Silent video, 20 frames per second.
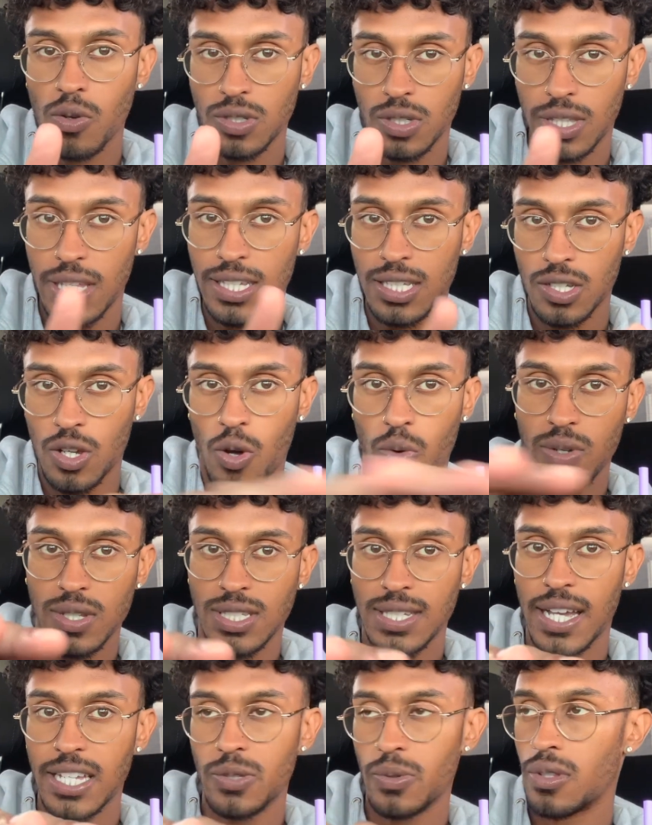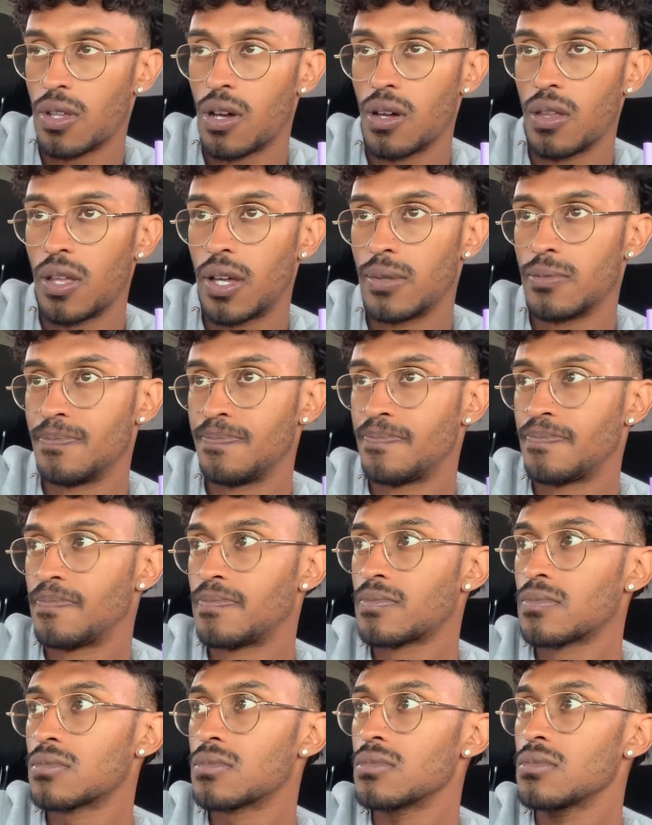This coincides with all that.
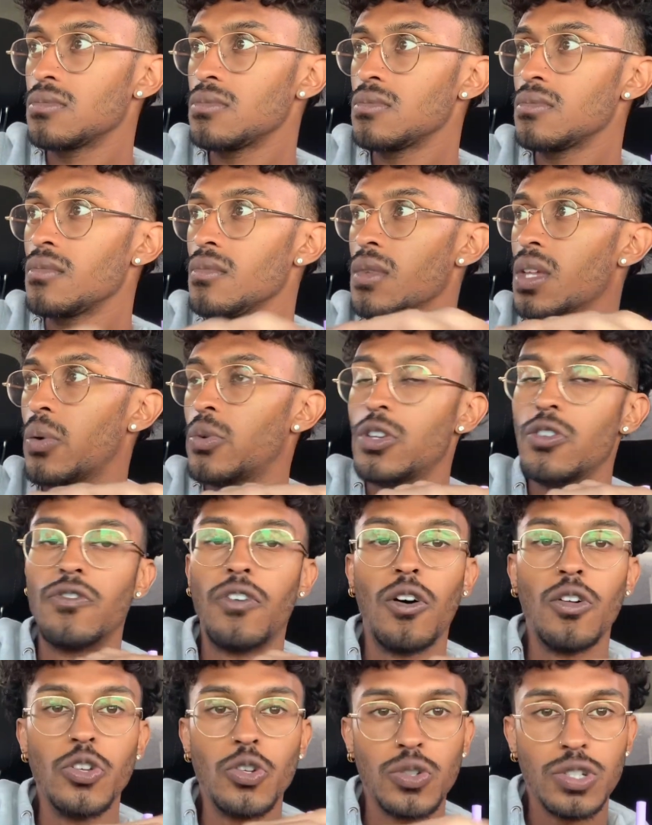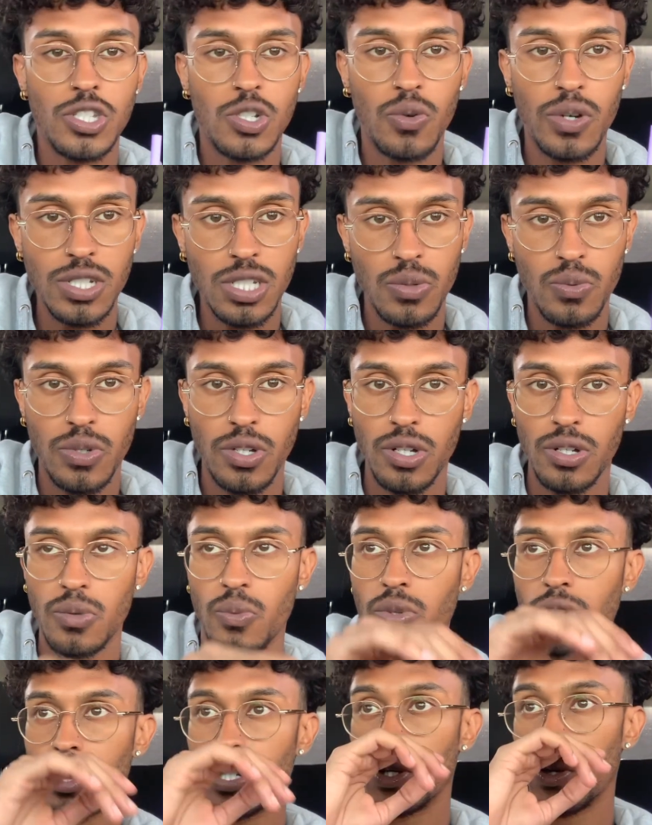When you follow your intuition,
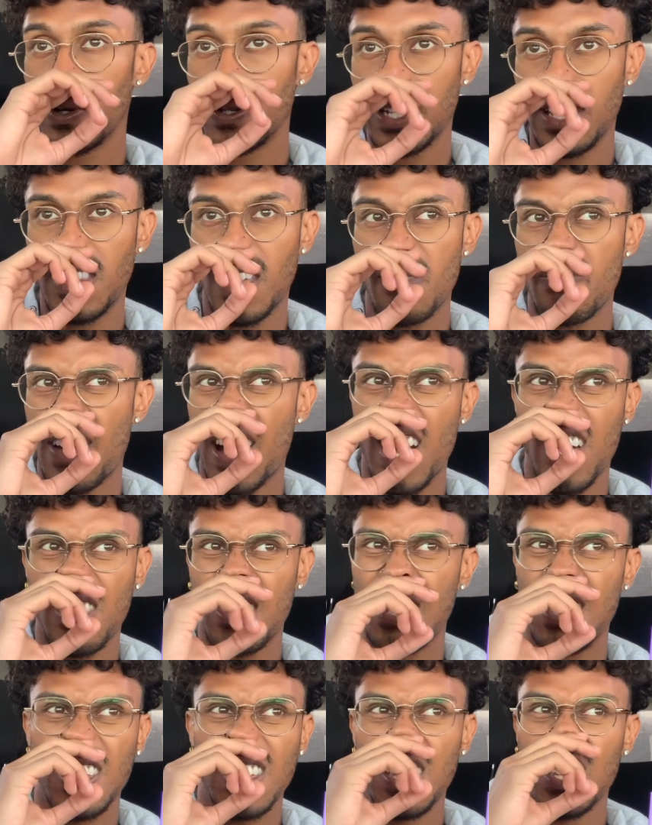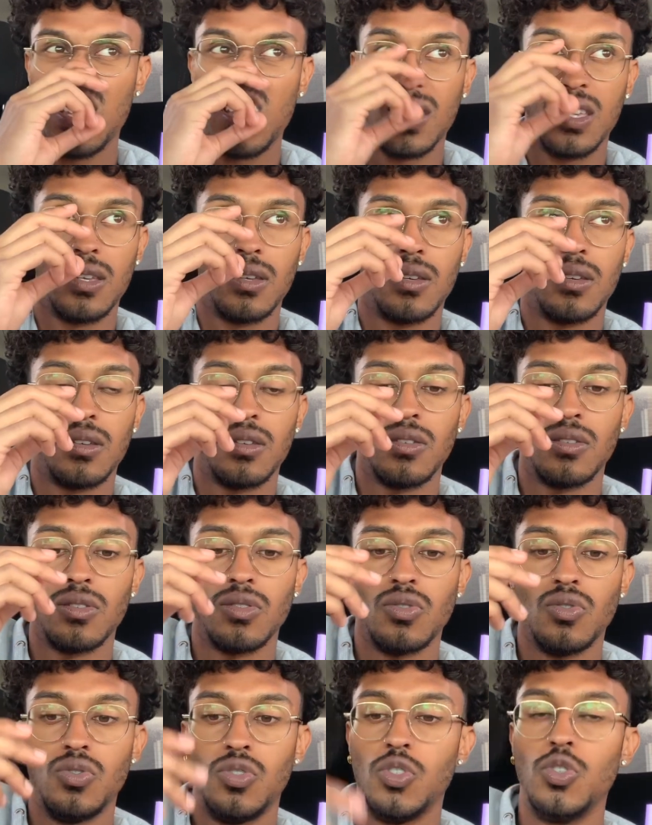when you're going down that path,
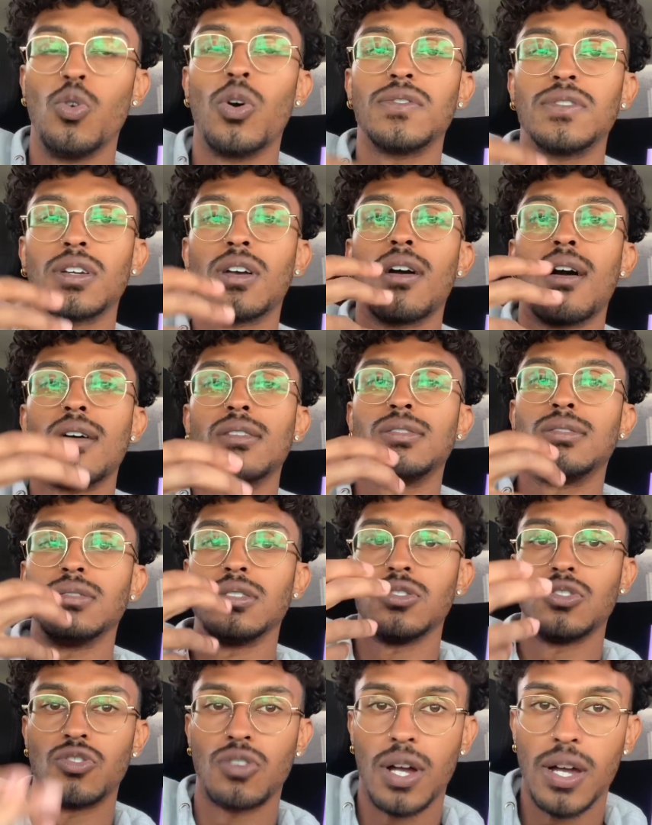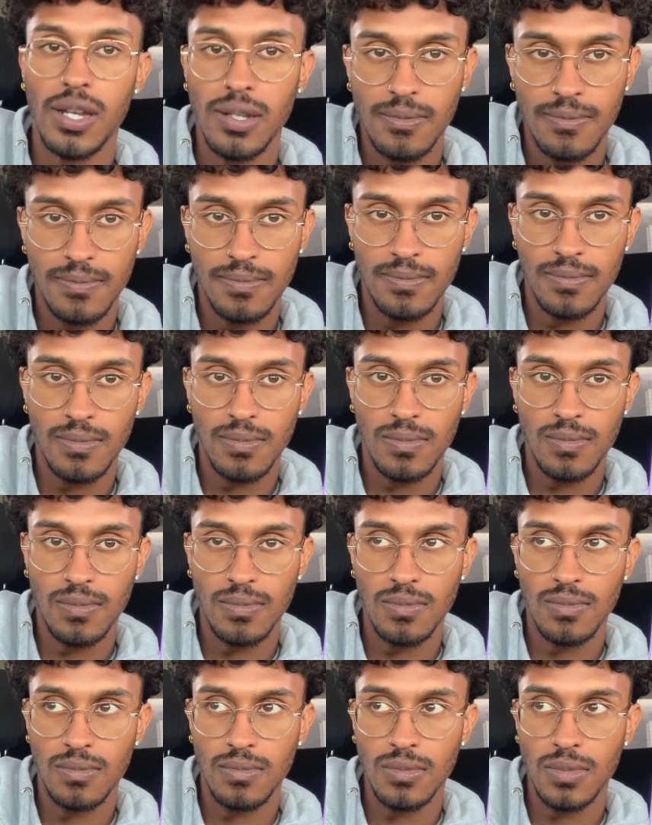you do have to constantly try,
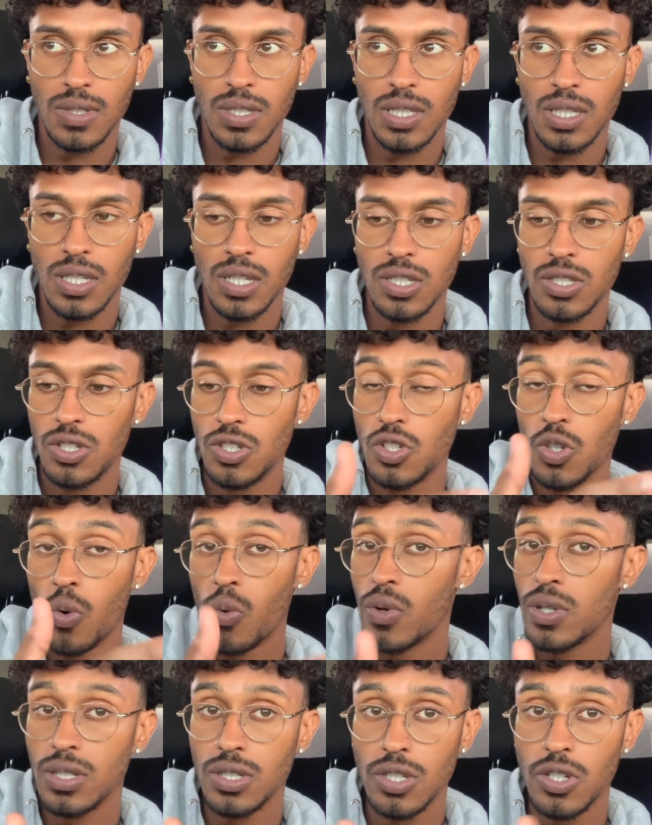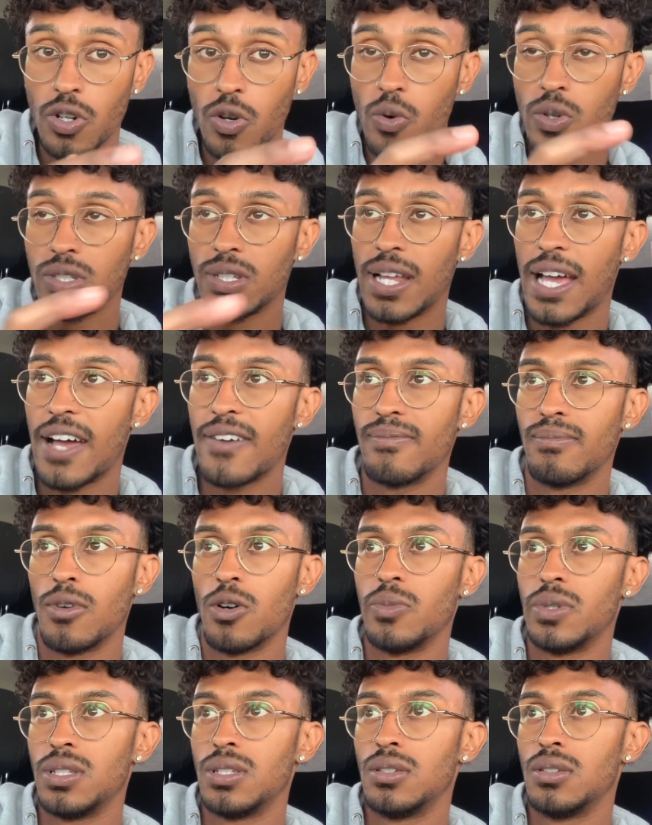because you're always gonna have
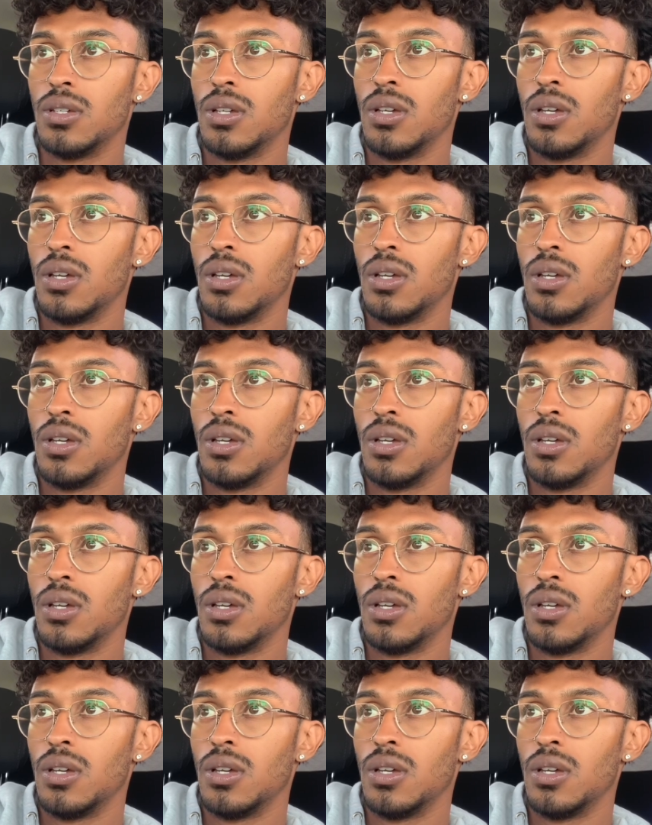moments,